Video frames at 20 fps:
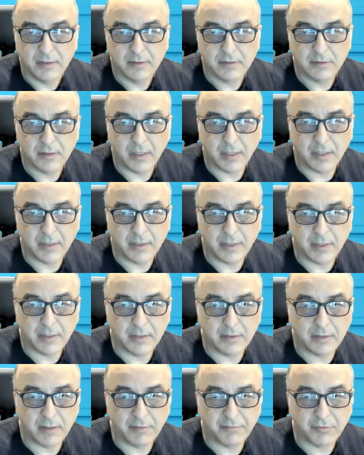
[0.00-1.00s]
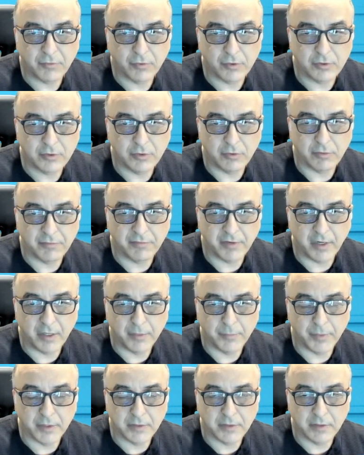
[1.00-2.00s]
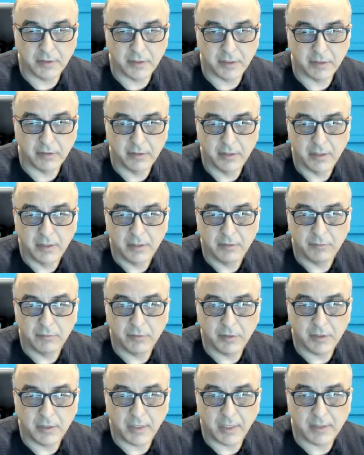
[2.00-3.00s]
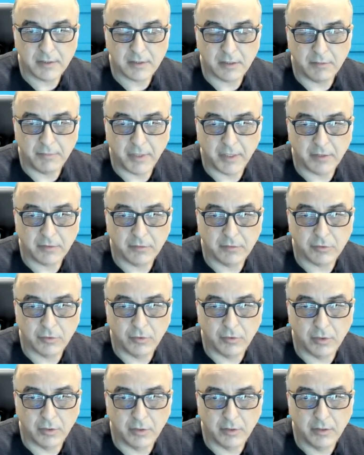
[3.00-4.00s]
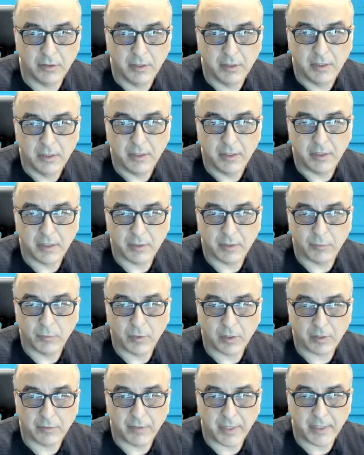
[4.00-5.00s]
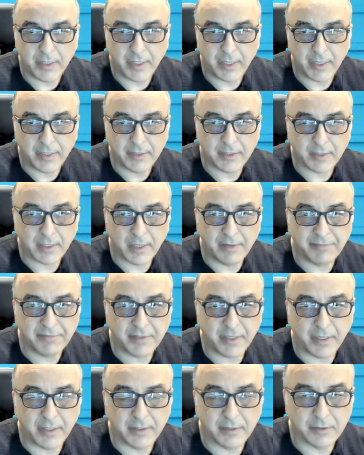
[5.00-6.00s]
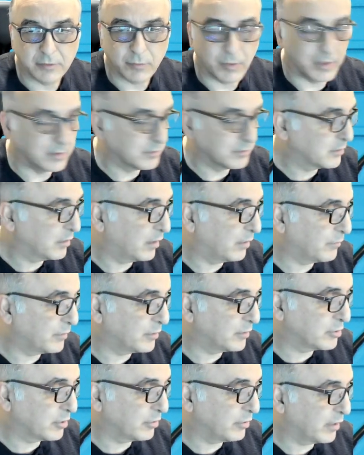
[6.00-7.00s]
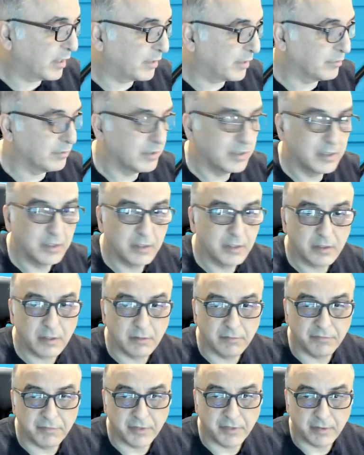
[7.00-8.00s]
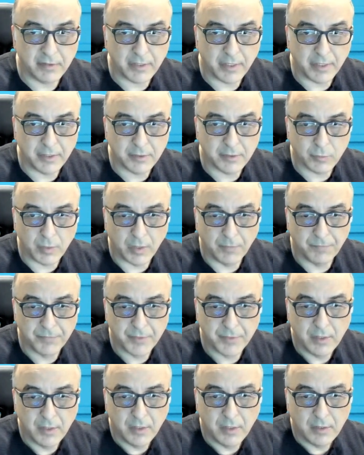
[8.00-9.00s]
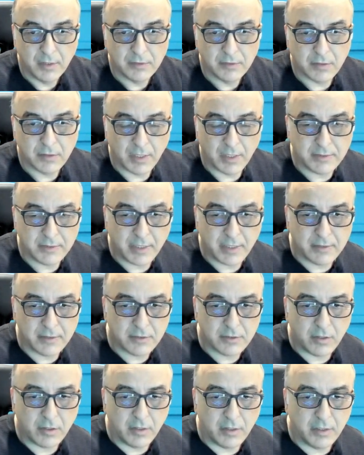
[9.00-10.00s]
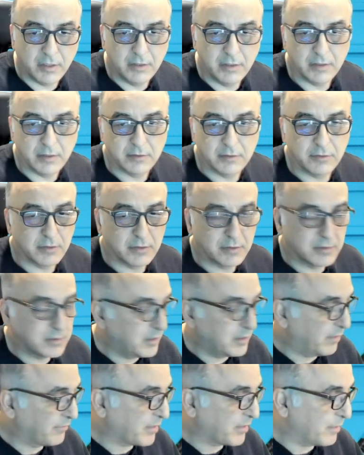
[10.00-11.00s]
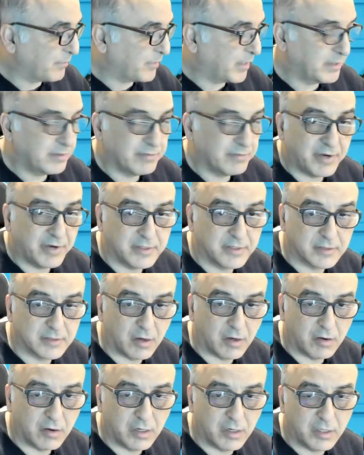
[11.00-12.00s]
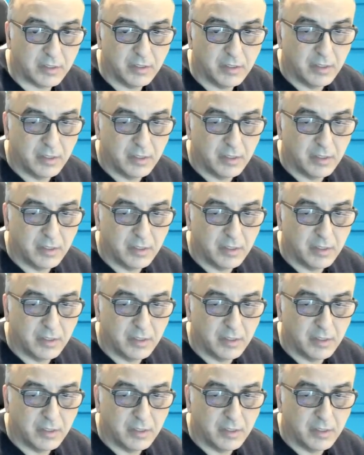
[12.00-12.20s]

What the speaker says: And then, of course, your fire button here. Really nicely made controller. You can work right hand and left hand as well. So I want to show you how to configure that as well. So let's get started. As you can see, I've got my device on.